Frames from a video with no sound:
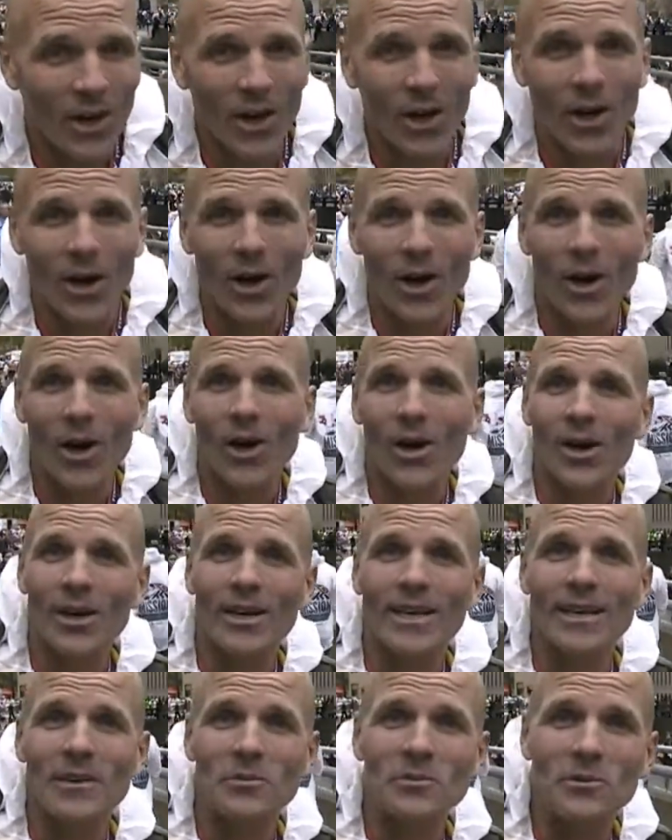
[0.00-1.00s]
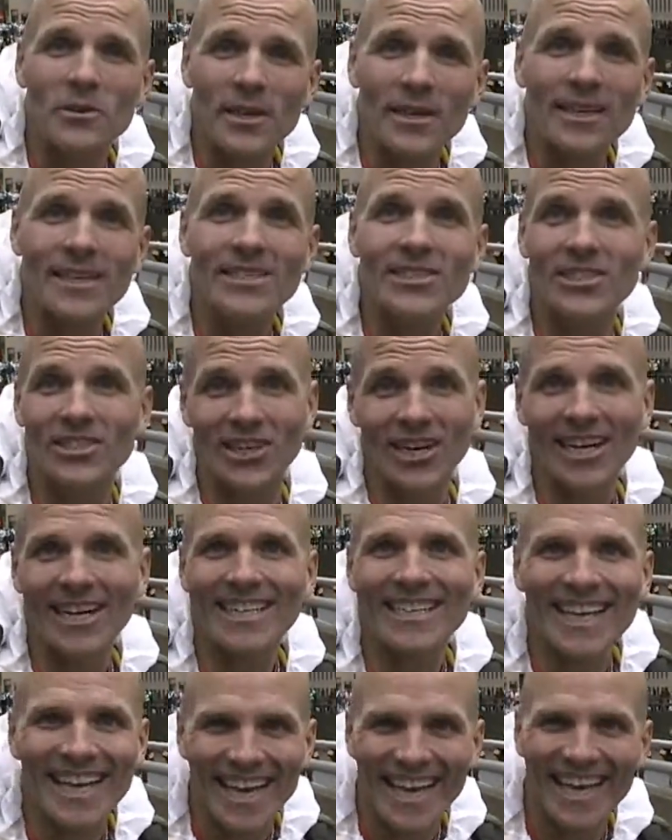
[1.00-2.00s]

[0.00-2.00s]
Oh, it really sucked.